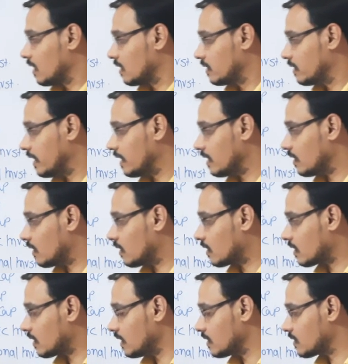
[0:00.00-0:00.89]

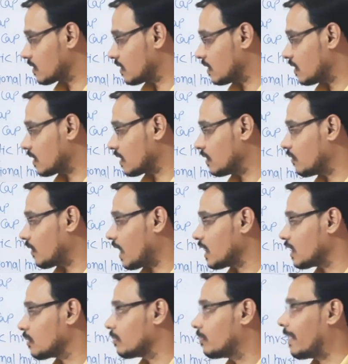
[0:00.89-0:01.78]
Then risk
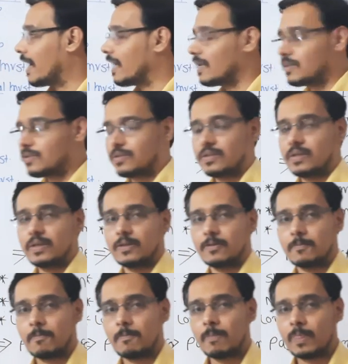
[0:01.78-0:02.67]
reward balancing.
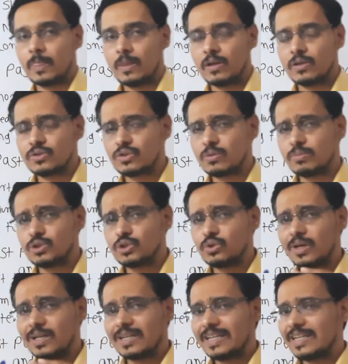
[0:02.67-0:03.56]
Suppose
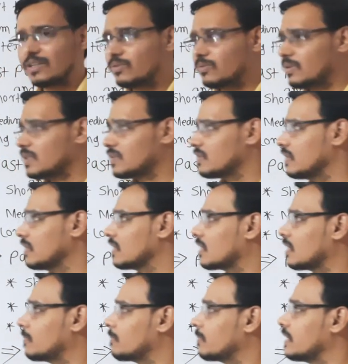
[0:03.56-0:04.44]
you are investing
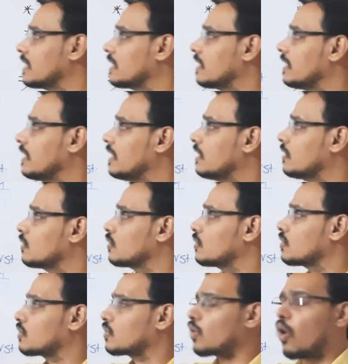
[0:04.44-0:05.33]
completely
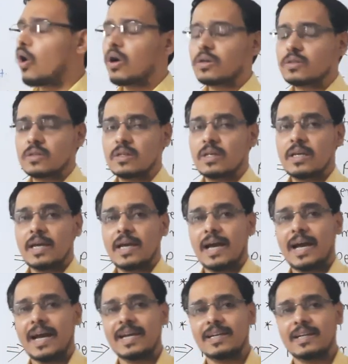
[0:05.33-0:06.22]
into stocks
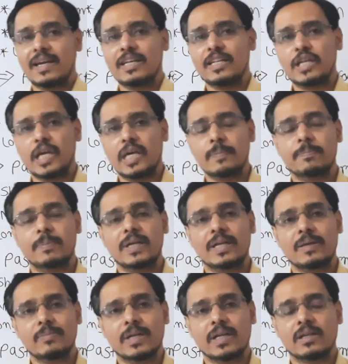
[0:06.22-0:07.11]
and an
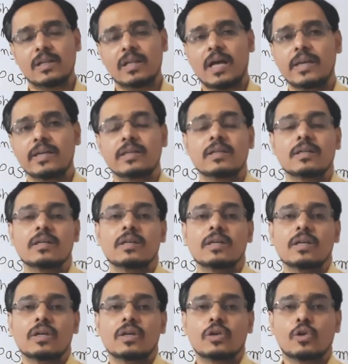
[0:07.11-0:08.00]
epidemic like
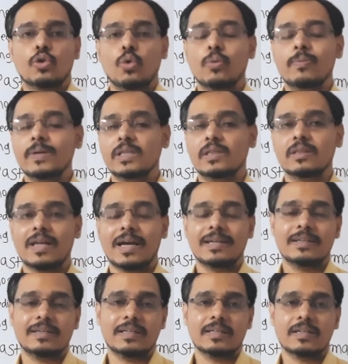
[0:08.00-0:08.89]

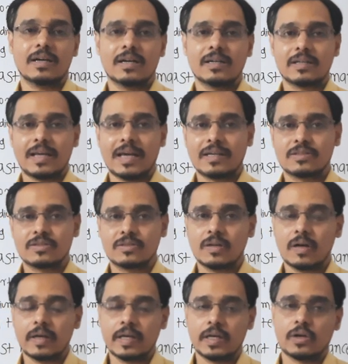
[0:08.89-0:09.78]
COVID-19 attacks
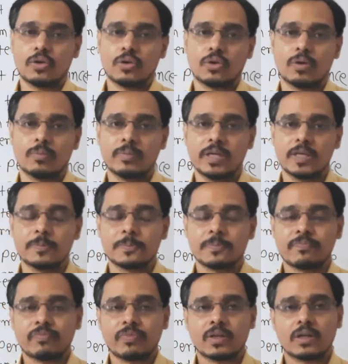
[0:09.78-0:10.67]
the
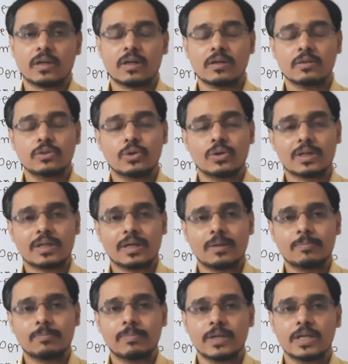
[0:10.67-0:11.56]
economy, your
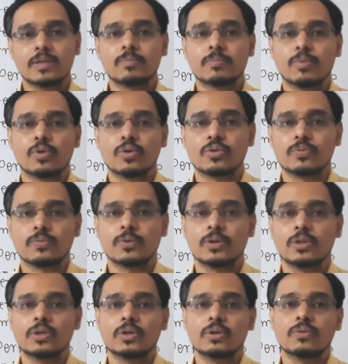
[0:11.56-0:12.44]
complete
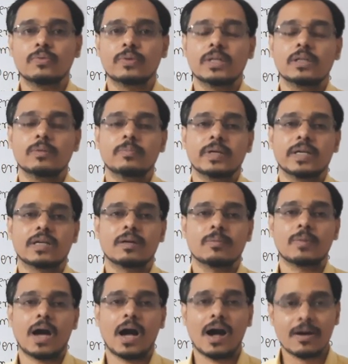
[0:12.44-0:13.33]
portfolio will
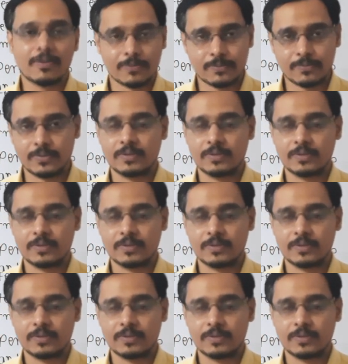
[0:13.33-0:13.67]
become half.